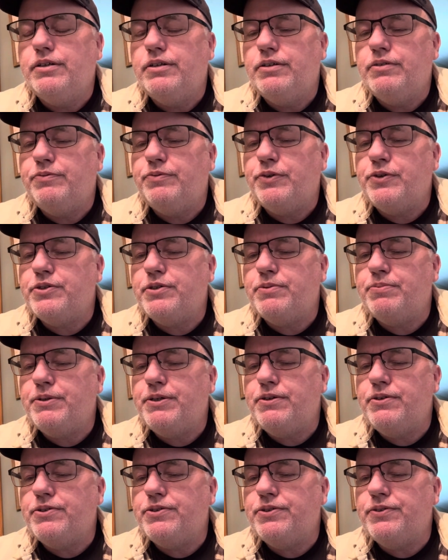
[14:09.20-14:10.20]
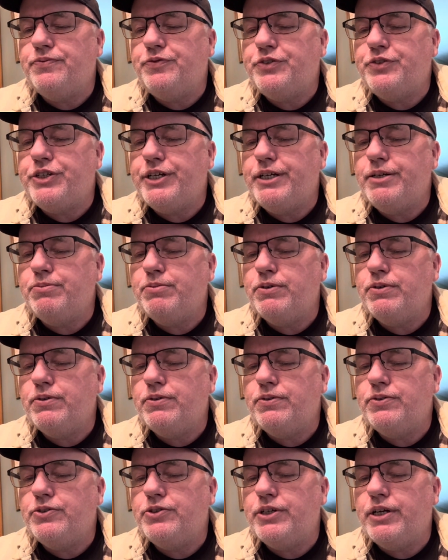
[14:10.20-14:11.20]
First appearance of
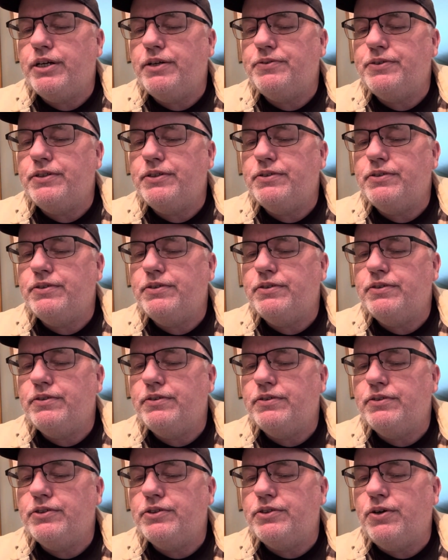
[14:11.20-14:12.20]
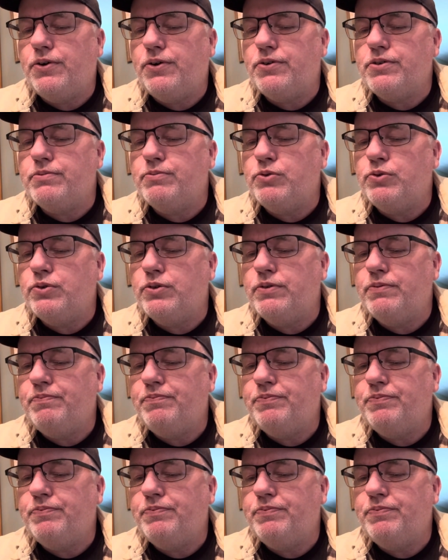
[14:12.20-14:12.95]
Chamber, Jonathan Starsmore.